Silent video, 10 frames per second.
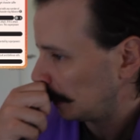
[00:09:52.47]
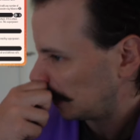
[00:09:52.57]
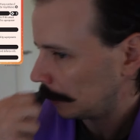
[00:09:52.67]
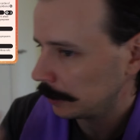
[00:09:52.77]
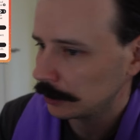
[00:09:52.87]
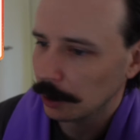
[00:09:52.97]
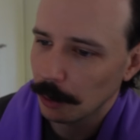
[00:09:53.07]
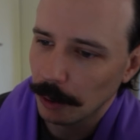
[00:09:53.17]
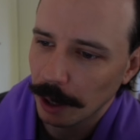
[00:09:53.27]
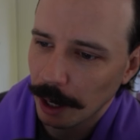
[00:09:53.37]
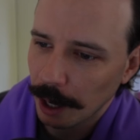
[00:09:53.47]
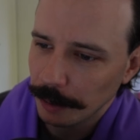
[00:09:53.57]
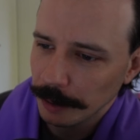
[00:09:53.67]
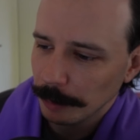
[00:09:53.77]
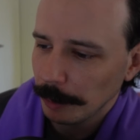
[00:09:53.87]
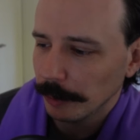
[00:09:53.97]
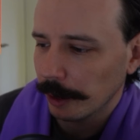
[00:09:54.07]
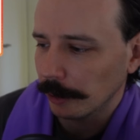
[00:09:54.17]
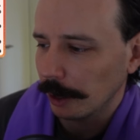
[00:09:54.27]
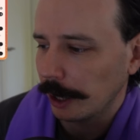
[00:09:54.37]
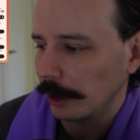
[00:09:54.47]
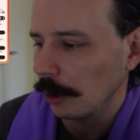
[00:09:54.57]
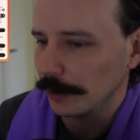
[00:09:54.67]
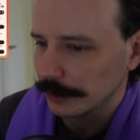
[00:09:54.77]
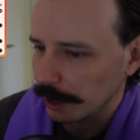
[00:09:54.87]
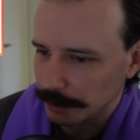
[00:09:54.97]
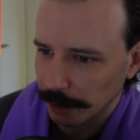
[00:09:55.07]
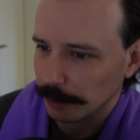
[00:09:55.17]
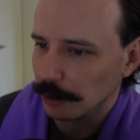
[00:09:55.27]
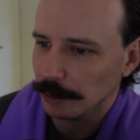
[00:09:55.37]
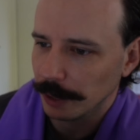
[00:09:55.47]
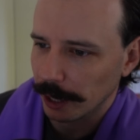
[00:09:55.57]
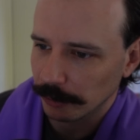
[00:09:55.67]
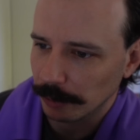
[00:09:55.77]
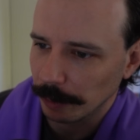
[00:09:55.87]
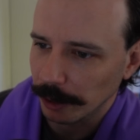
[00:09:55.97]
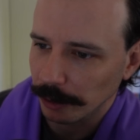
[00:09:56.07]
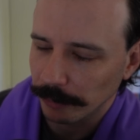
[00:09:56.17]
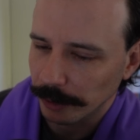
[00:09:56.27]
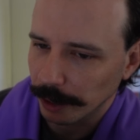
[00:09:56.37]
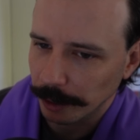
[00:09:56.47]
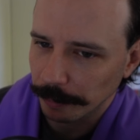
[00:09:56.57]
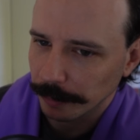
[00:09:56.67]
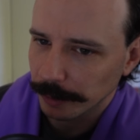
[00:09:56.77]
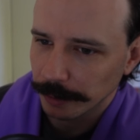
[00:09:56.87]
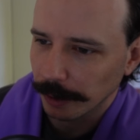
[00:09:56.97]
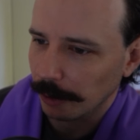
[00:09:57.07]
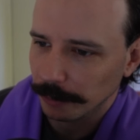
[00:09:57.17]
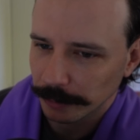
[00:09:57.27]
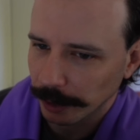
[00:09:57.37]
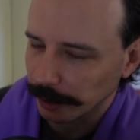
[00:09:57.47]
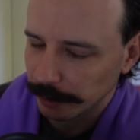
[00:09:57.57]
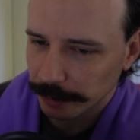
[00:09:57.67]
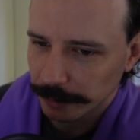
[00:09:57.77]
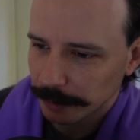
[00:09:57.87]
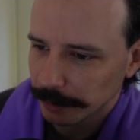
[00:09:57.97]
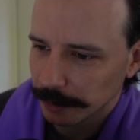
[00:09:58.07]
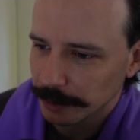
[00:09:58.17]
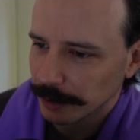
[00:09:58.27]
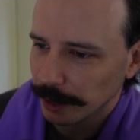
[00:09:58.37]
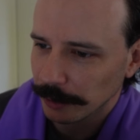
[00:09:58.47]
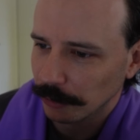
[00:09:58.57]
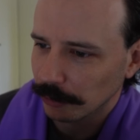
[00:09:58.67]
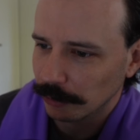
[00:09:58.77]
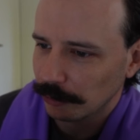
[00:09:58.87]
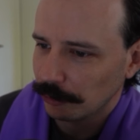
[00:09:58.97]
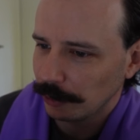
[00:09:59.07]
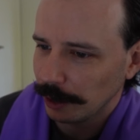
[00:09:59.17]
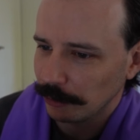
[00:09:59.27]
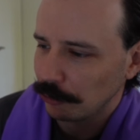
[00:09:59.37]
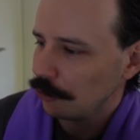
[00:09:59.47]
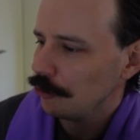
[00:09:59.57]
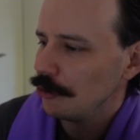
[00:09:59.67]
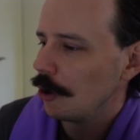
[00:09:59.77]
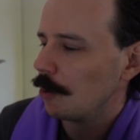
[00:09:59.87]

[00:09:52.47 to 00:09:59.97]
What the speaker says: So I think the people that are like, oh, this guy's like the new nasty beater of the game. No, like this guy is nowhere